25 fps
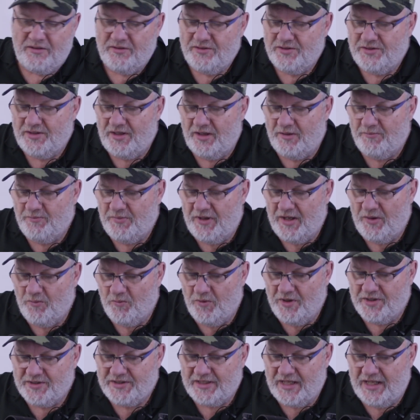So it
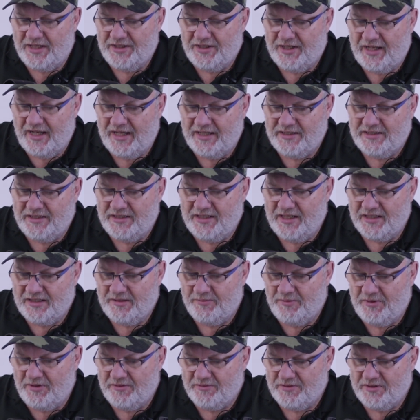was under 80
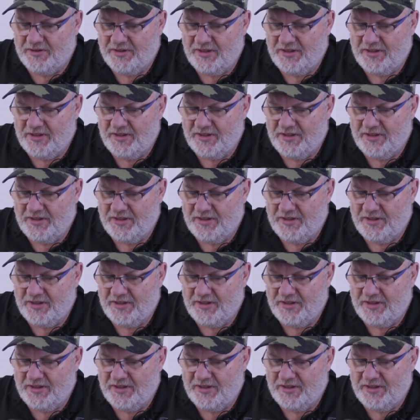decibels.